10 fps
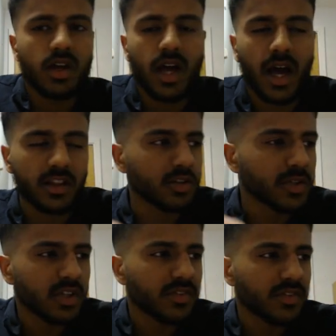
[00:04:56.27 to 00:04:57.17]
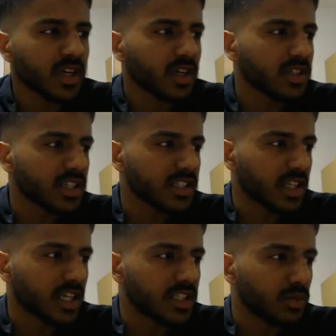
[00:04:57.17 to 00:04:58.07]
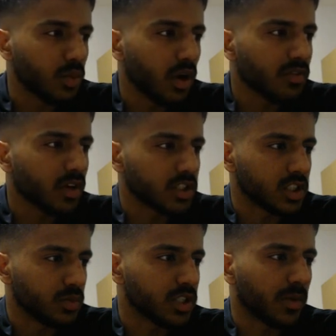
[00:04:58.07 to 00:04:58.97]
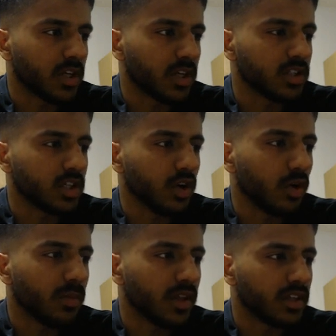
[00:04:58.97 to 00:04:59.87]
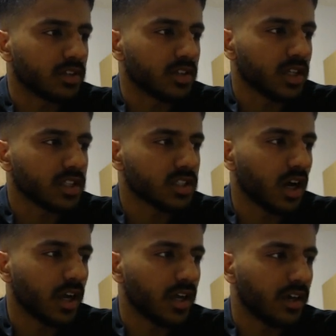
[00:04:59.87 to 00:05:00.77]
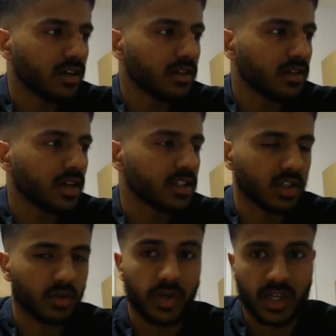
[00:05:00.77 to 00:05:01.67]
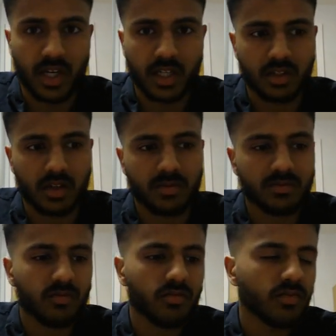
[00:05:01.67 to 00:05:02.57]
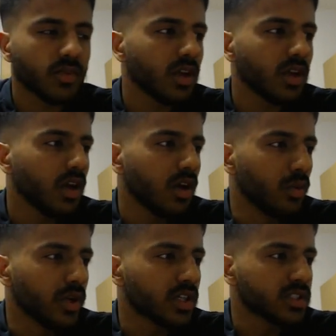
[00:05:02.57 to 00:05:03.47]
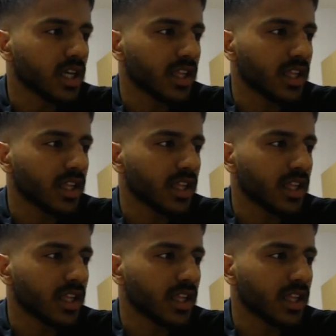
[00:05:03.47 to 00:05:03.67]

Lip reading: At the specific designated work function, which I'm going to denote by this psi here, it's a Greek letter, we can say